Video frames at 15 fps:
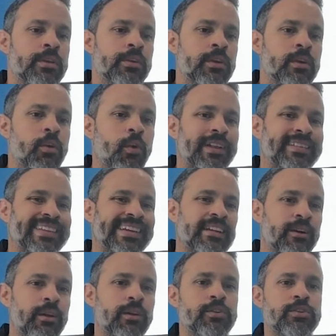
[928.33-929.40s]
what
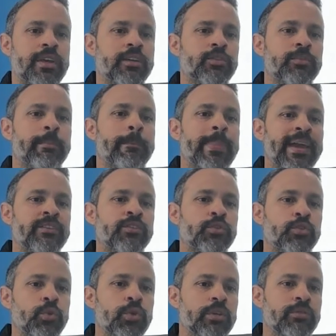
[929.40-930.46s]
technology is
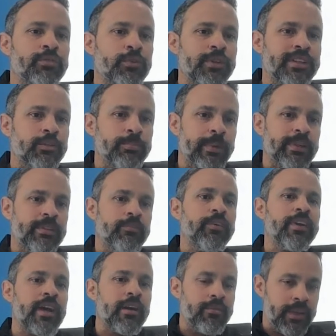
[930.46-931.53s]
best suited for the
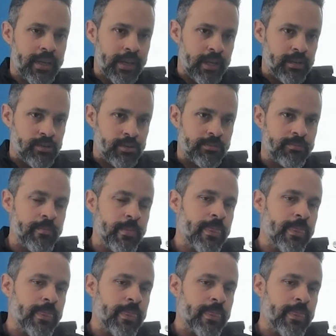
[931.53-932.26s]
specific application.